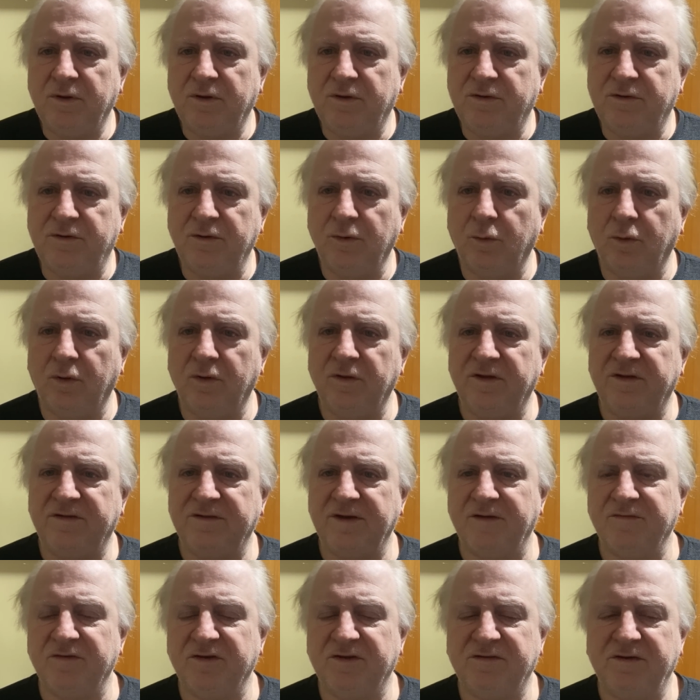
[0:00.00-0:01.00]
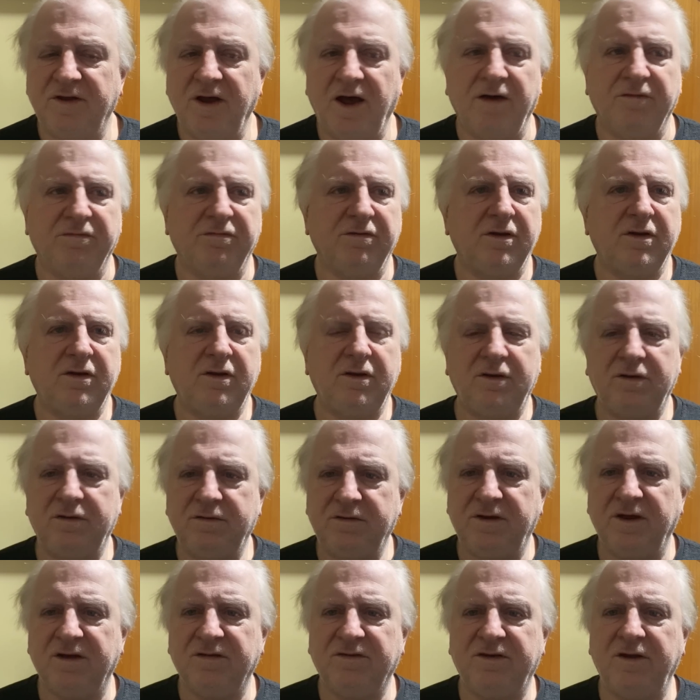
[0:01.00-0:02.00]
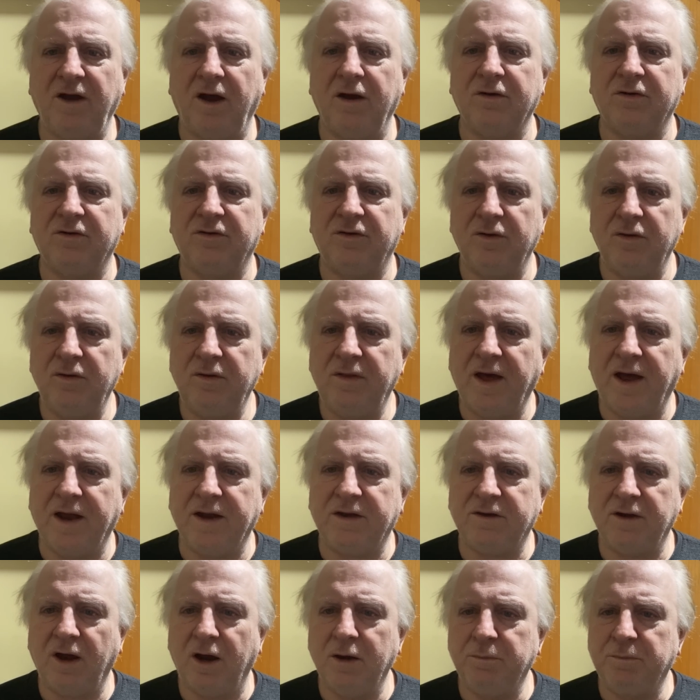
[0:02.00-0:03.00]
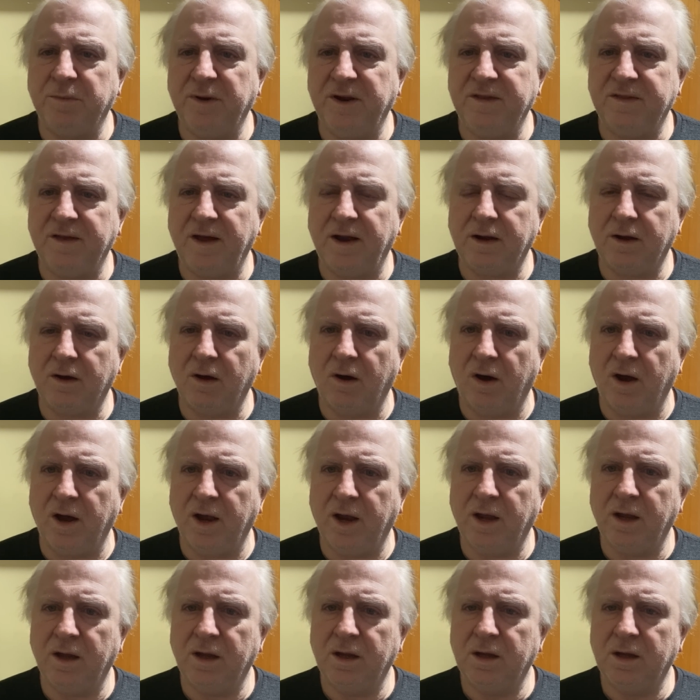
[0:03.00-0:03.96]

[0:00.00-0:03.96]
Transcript: do all this other stuff. Just don't do that. Don't be that guy.